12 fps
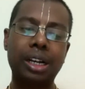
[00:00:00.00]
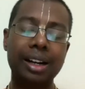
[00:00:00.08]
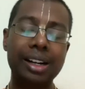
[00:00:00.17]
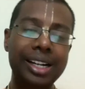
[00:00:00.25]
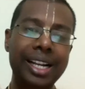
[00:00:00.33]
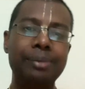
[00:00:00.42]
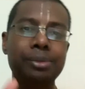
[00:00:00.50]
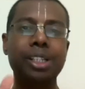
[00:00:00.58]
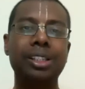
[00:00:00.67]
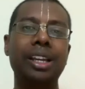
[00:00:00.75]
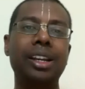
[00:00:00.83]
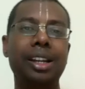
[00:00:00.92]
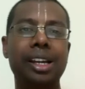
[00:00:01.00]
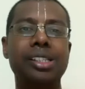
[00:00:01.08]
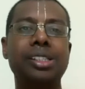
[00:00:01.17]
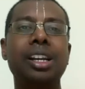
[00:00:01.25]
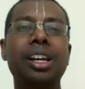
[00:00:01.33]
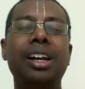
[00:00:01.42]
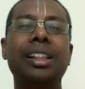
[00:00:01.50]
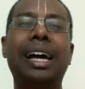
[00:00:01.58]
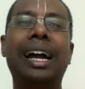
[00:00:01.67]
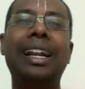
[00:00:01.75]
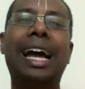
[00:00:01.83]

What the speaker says: condemned thing is that